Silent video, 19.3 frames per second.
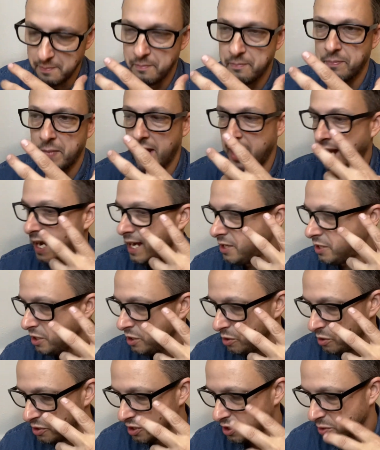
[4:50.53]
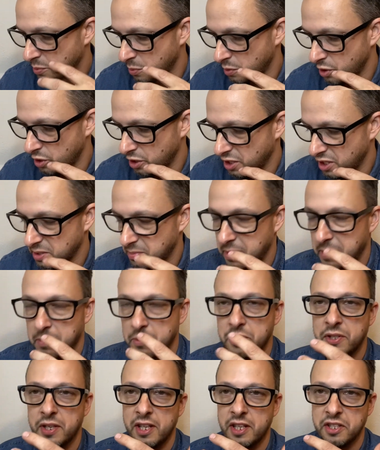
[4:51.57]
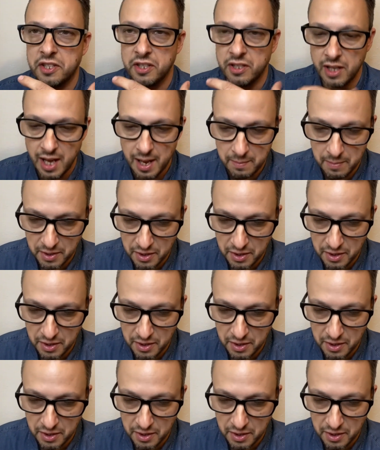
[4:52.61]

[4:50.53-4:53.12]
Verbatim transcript: I hate to use this word because people say this a lot,